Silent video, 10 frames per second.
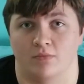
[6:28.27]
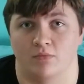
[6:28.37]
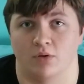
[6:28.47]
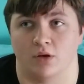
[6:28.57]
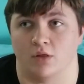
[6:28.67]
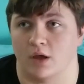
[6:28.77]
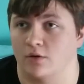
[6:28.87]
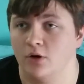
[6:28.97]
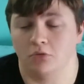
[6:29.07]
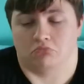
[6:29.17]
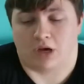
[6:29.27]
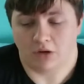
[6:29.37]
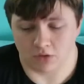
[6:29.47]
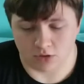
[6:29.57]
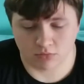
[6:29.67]
Because I don't
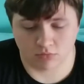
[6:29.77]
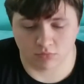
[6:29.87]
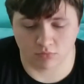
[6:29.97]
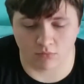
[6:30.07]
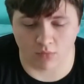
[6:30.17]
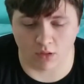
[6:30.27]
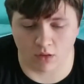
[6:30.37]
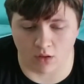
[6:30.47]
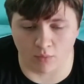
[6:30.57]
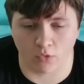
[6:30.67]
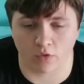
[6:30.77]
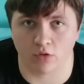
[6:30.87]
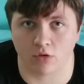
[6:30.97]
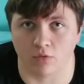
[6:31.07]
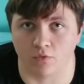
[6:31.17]
know. I'm always
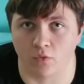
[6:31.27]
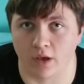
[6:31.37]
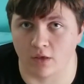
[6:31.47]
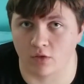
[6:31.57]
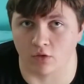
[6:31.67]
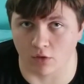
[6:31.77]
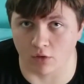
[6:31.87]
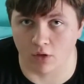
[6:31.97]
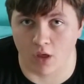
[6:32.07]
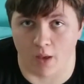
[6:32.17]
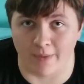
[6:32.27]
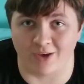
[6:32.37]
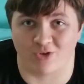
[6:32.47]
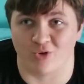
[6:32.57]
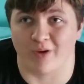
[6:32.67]
looking for ways to make
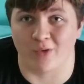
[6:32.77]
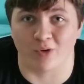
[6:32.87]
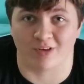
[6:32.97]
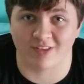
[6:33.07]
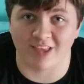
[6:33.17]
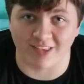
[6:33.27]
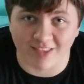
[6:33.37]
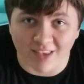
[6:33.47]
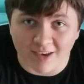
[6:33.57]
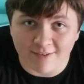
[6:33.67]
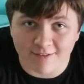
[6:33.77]
sure my work stays safe.